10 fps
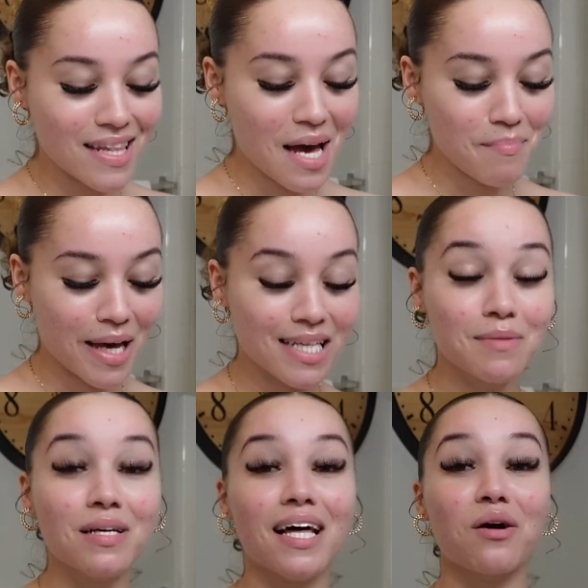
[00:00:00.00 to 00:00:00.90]
that makes
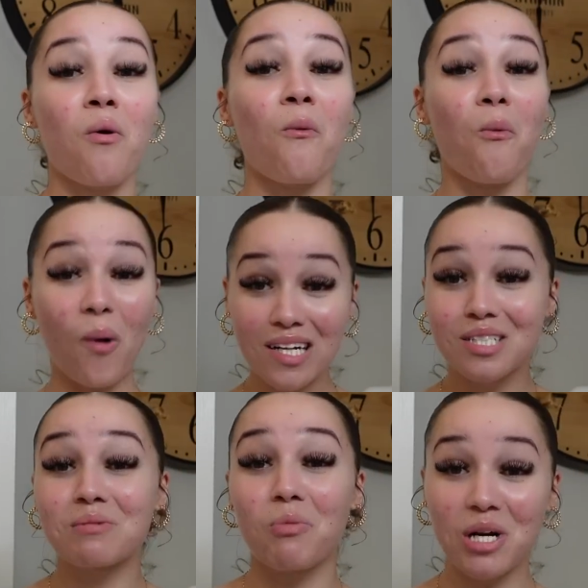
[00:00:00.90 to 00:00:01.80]
me like want
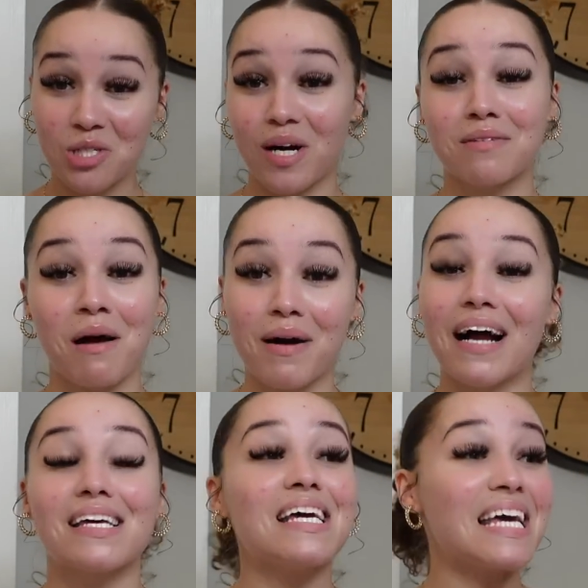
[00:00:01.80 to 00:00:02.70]
to moisturize my
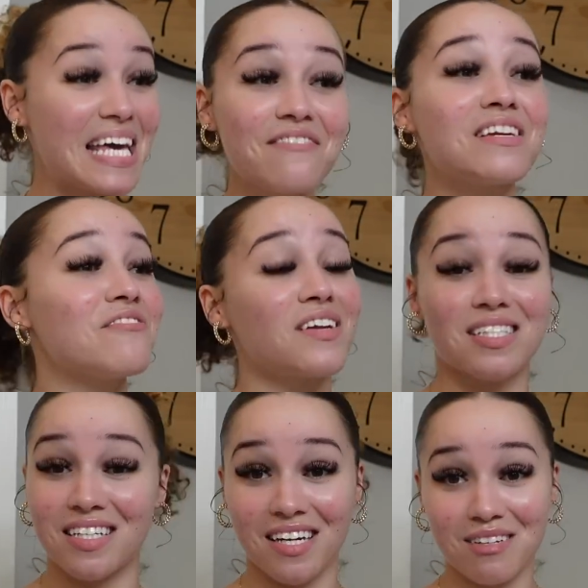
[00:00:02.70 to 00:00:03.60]
body even if it
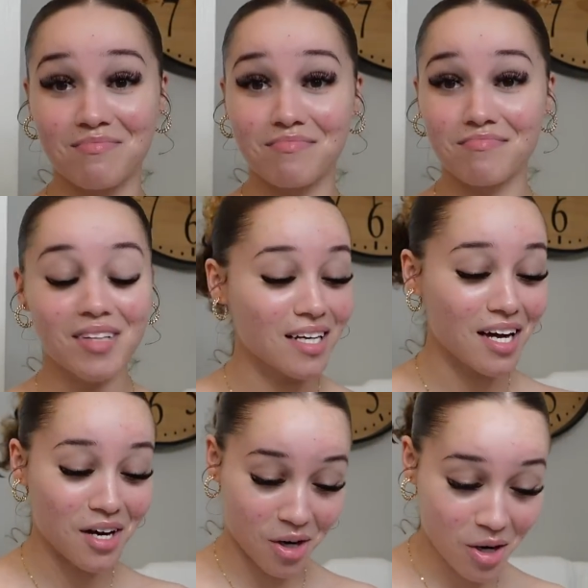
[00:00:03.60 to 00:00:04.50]
doesn't need it.
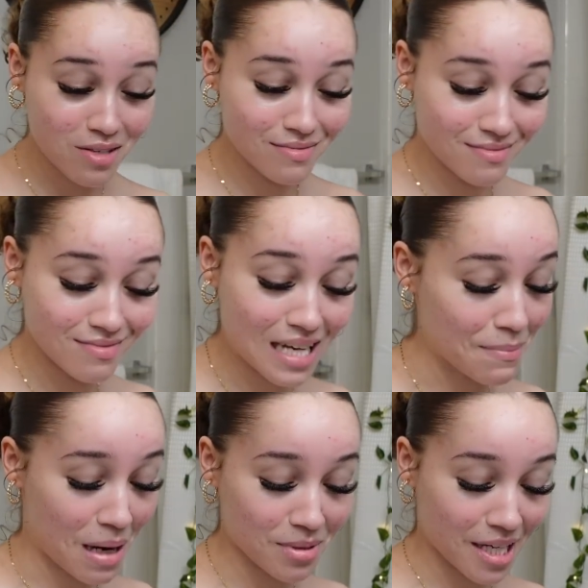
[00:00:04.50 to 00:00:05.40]
Like girl,
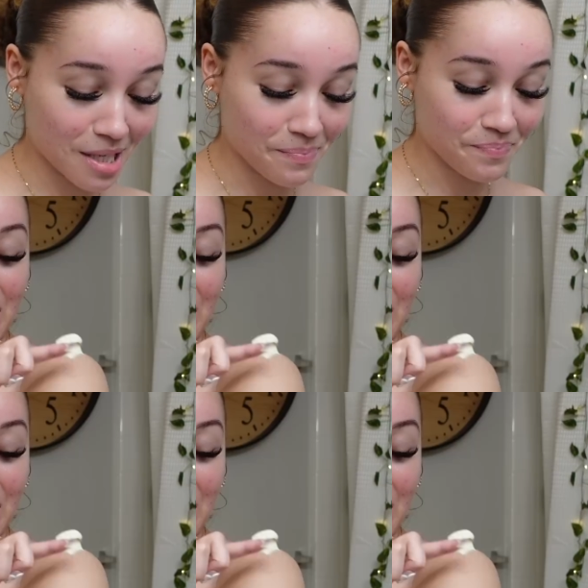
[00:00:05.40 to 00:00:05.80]
I'm not playing.